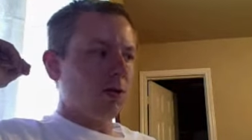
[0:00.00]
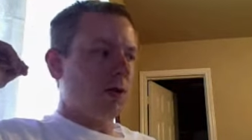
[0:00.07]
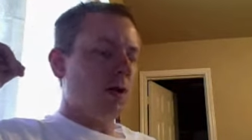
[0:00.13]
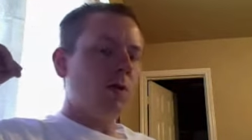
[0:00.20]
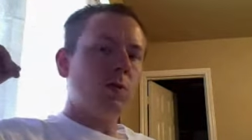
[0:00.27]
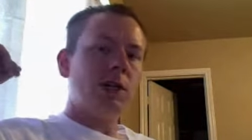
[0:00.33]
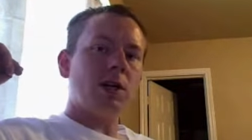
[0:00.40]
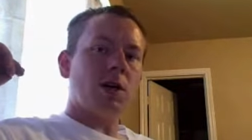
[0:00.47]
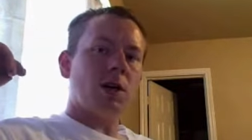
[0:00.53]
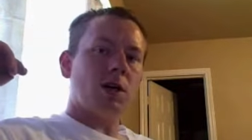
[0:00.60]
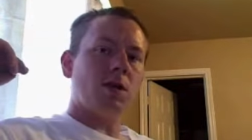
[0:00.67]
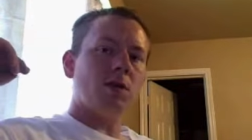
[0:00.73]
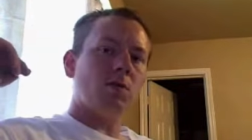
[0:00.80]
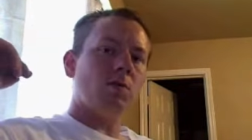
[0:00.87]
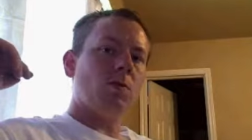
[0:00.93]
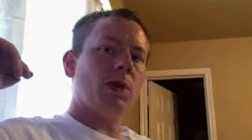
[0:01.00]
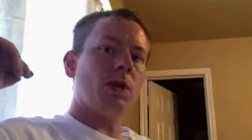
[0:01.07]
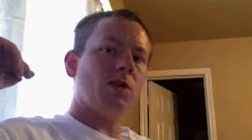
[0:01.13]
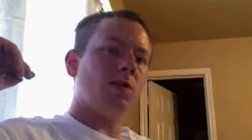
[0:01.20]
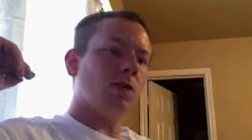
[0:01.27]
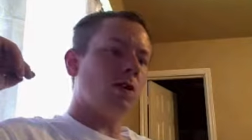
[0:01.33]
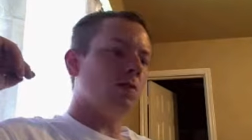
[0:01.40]
Don't we all
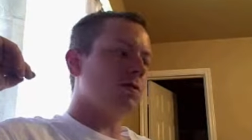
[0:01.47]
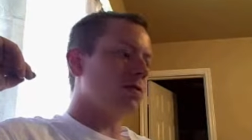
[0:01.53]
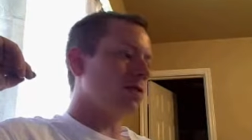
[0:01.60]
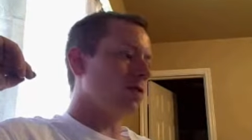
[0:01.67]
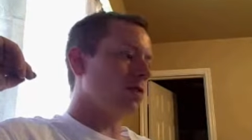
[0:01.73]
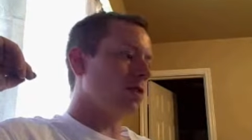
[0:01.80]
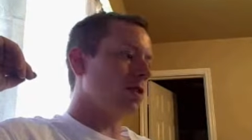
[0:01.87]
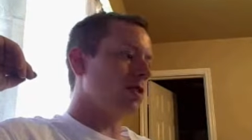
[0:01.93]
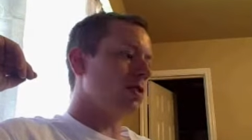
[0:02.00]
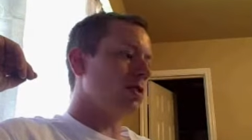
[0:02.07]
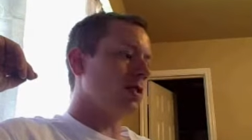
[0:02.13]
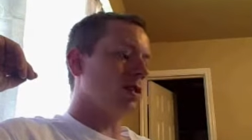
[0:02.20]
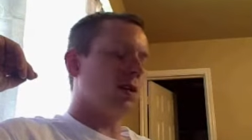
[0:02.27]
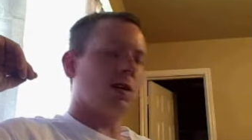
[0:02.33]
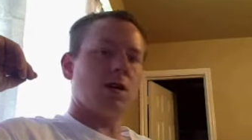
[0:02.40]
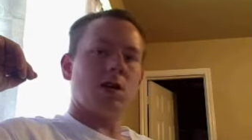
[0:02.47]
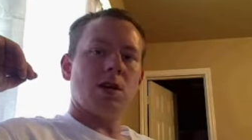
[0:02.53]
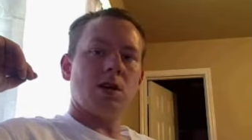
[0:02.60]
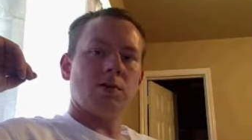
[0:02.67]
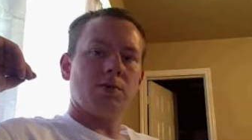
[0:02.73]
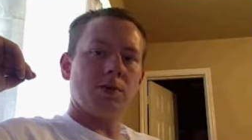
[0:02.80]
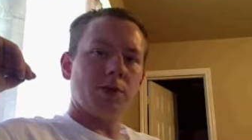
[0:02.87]
well know the stories
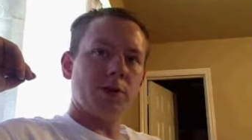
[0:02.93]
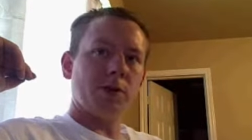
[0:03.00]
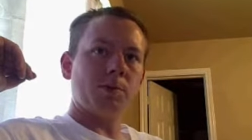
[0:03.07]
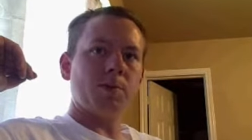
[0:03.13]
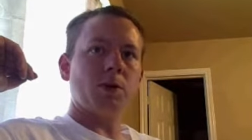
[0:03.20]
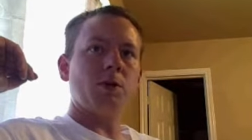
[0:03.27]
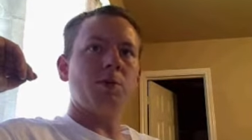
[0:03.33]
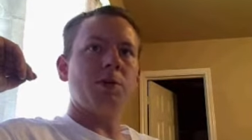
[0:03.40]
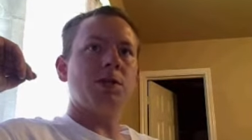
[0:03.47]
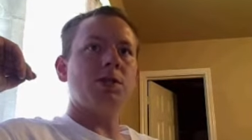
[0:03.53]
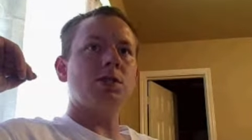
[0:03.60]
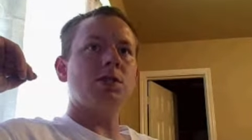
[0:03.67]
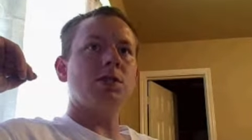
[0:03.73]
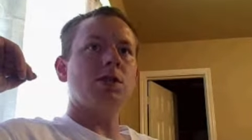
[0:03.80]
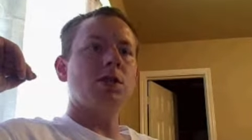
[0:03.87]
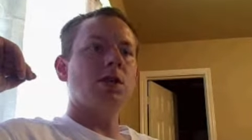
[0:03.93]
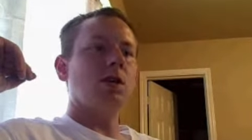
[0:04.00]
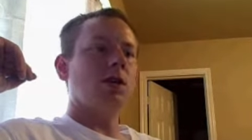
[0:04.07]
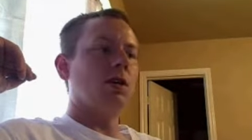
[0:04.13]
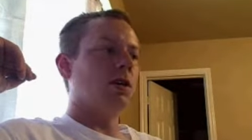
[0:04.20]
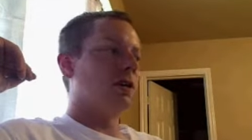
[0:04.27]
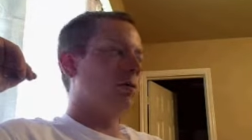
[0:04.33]
of during Prohibition,
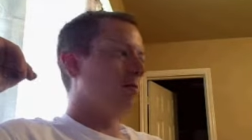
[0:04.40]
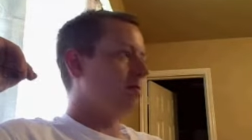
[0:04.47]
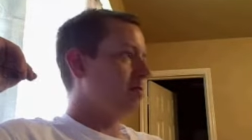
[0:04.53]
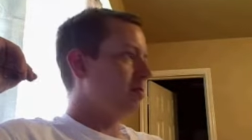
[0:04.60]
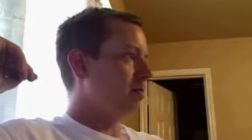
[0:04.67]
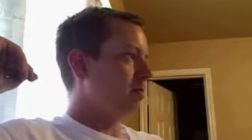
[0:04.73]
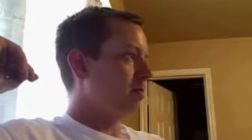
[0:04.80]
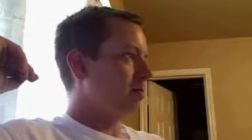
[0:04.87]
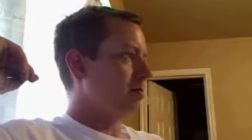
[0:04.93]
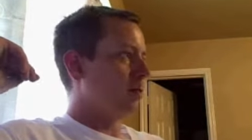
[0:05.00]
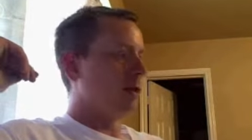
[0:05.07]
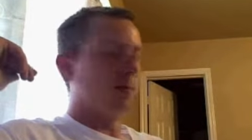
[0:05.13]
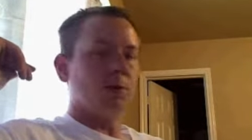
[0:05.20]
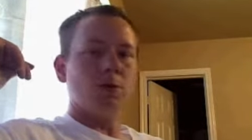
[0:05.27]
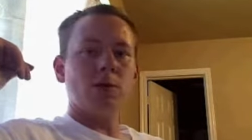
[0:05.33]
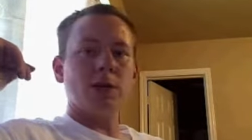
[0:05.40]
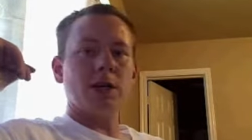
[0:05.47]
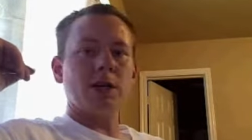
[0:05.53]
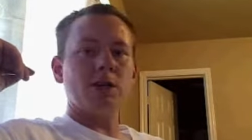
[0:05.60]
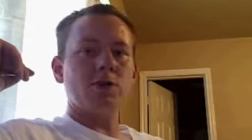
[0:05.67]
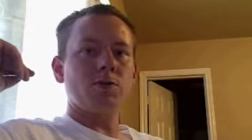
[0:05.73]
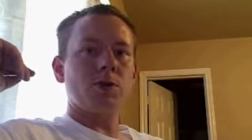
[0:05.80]
the
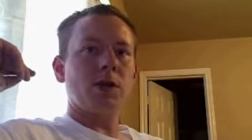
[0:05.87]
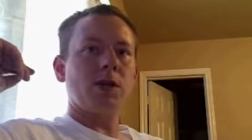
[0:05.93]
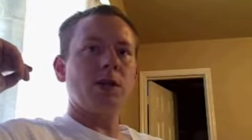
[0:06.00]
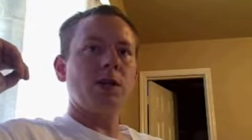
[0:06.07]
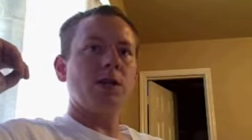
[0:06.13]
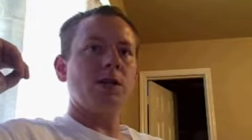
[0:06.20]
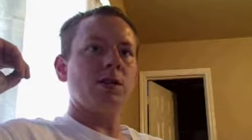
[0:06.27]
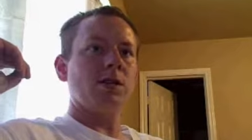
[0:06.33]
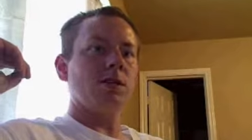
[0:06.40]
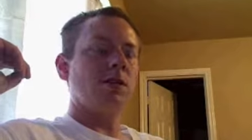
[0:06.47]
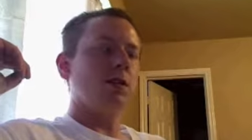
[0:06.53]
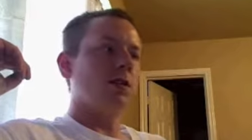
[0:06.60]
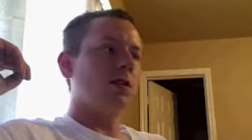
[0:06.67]
bootleggers running and